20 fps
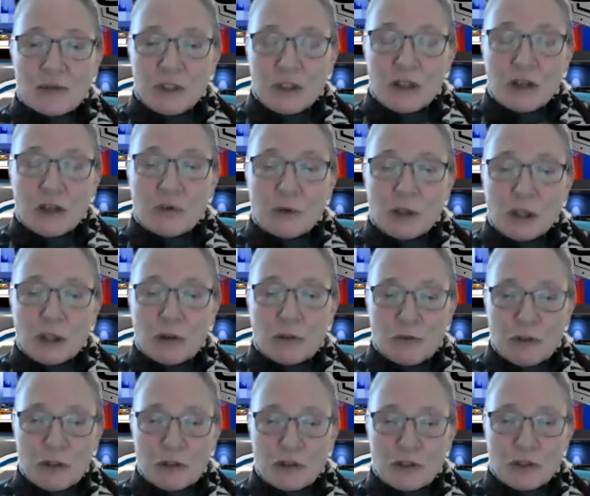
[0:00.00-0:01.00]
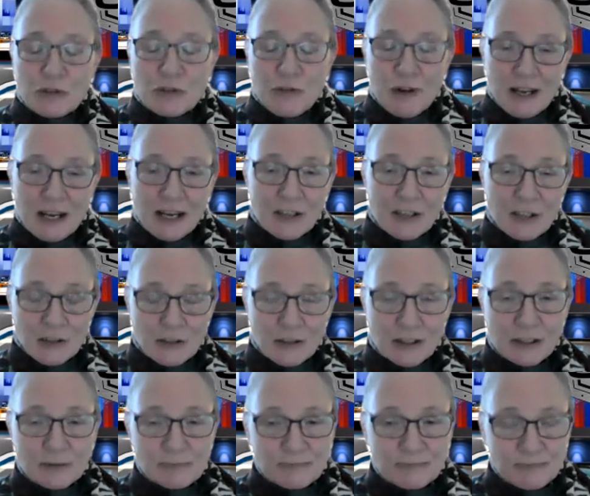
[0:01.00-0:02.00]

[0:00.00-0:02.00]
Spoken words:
to you in your future financially.